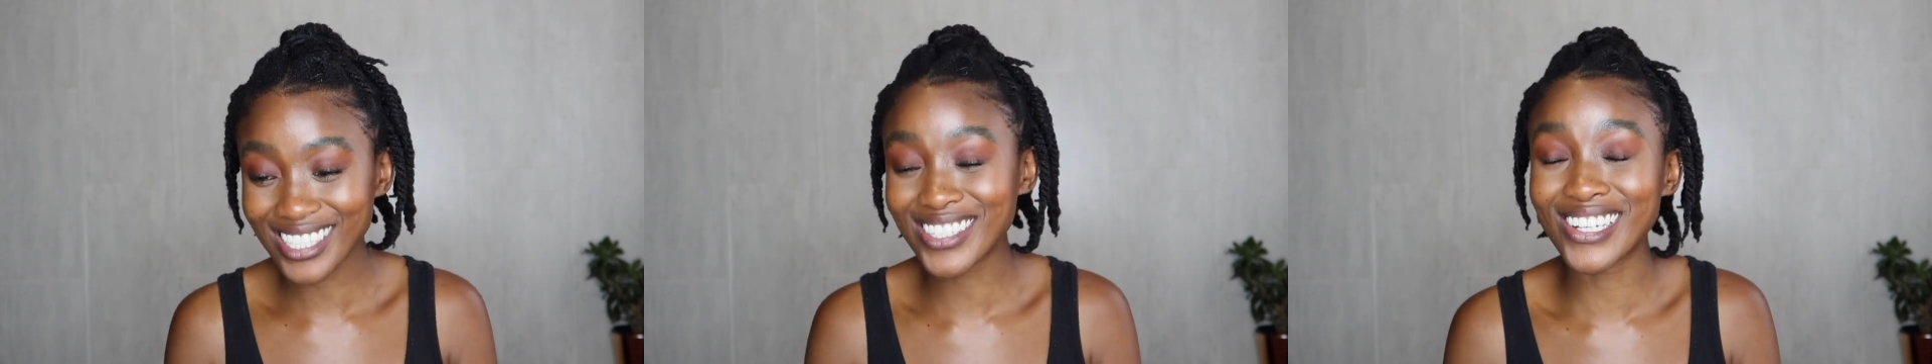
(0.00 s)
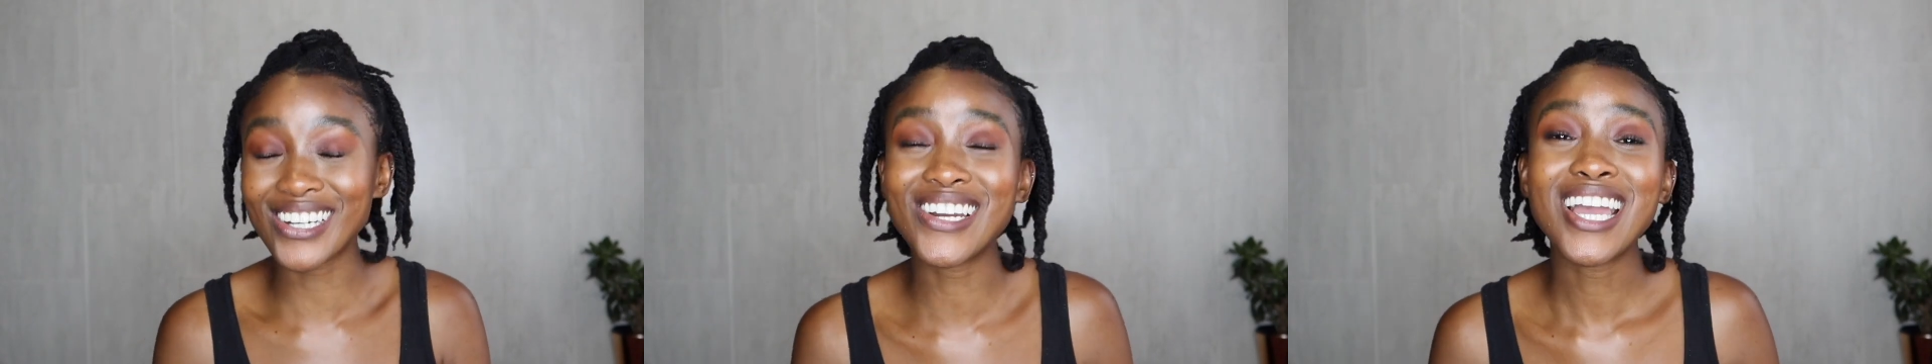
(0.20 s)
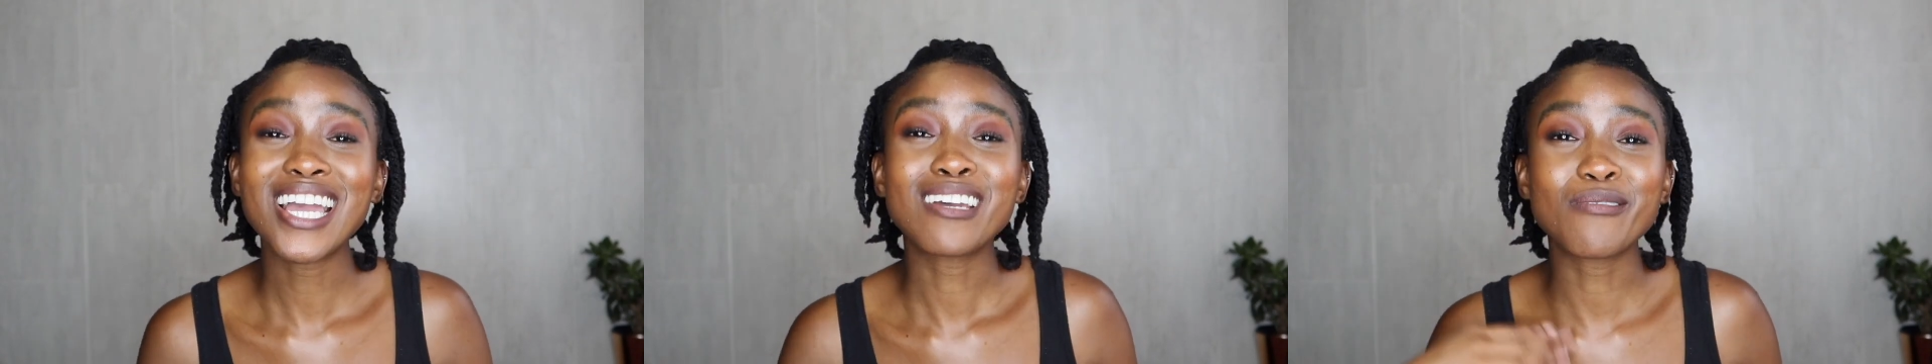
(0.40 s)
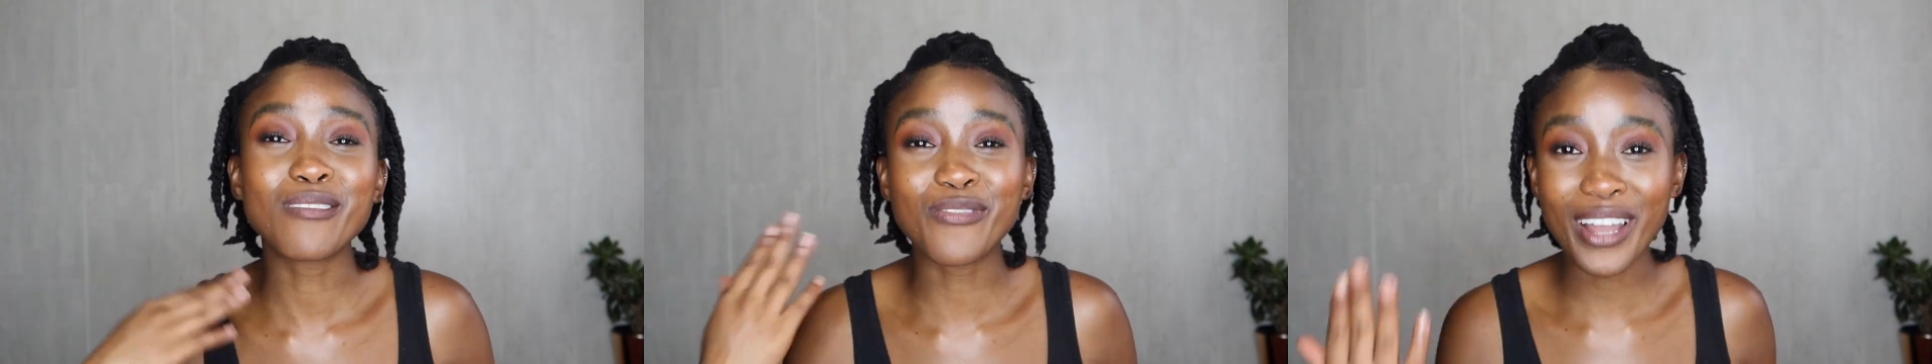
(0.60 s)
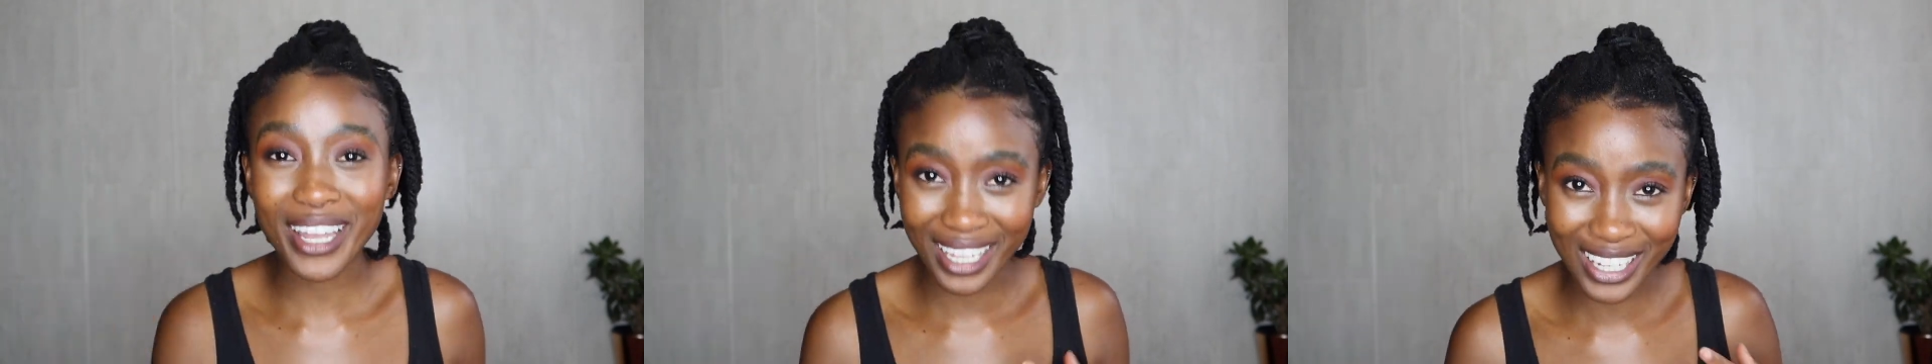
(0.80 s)
so
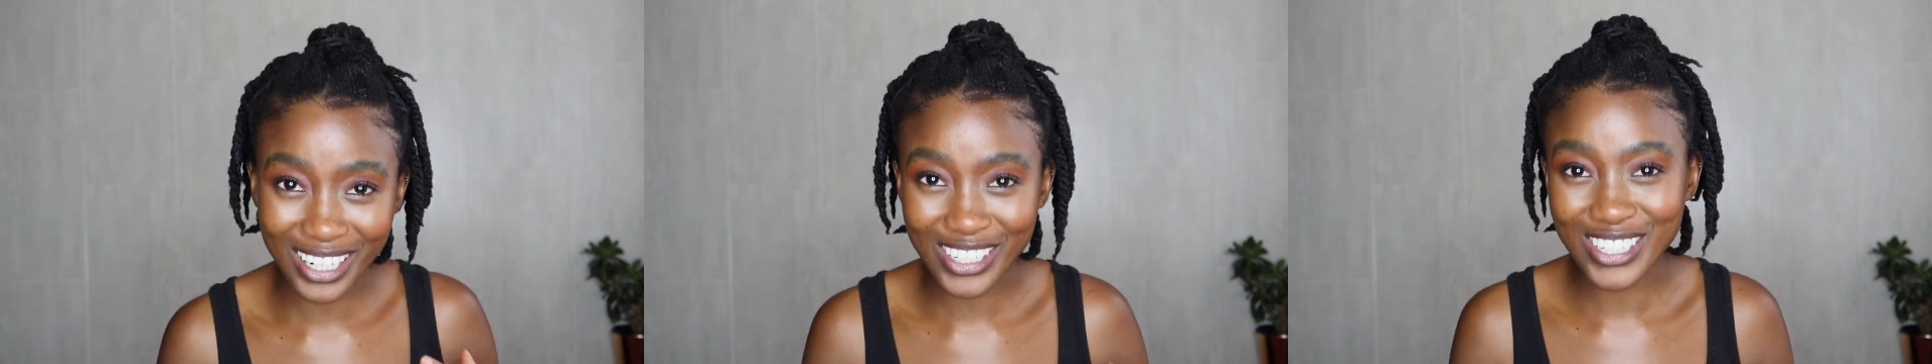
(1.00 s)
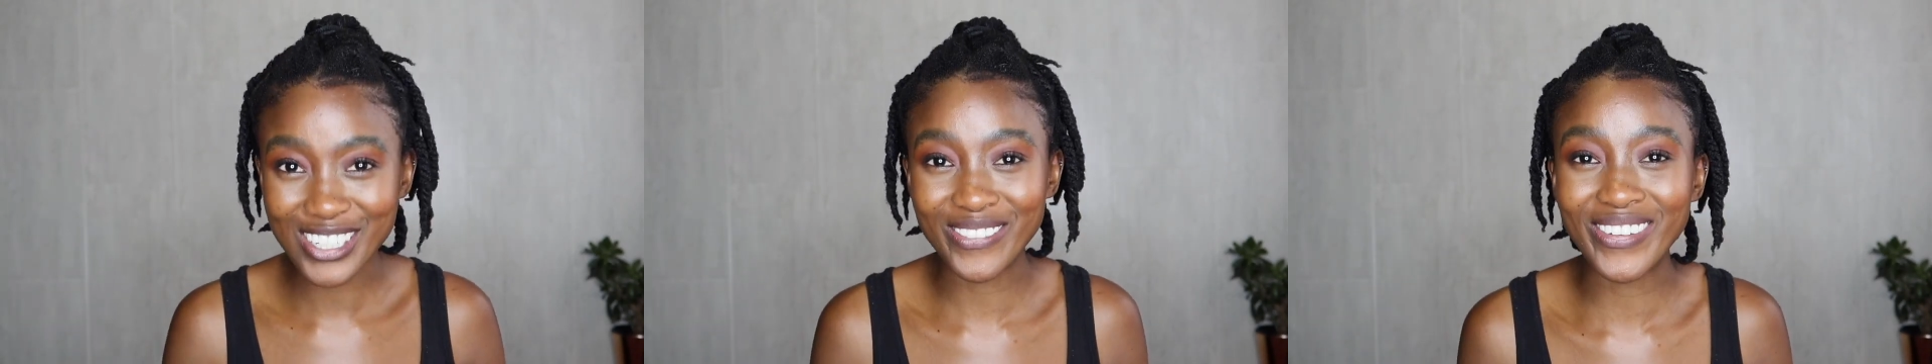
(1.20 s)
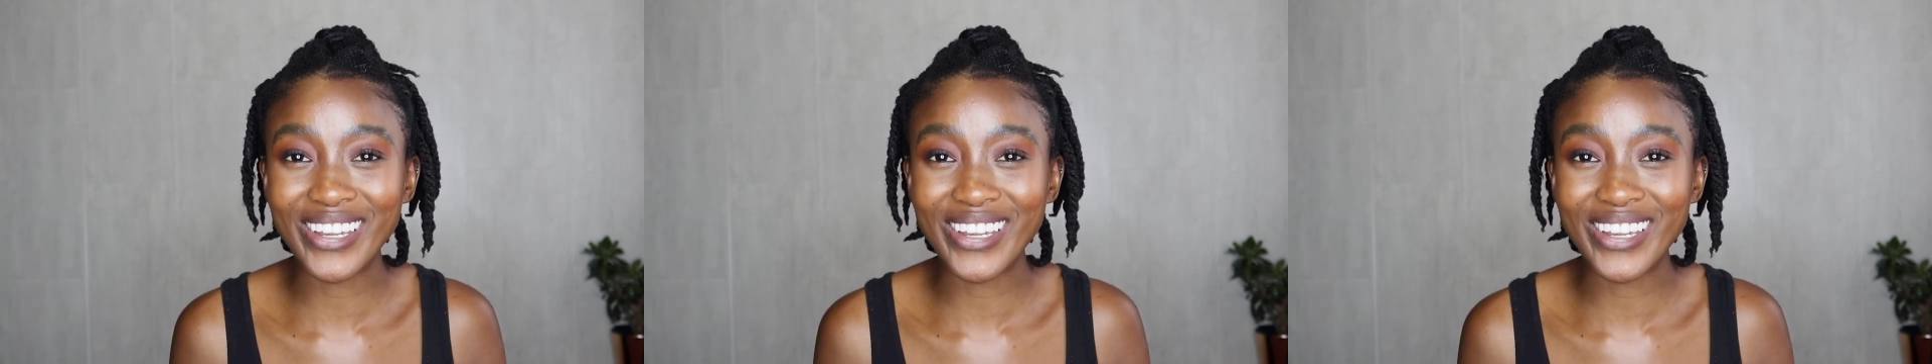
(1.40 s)
before I get into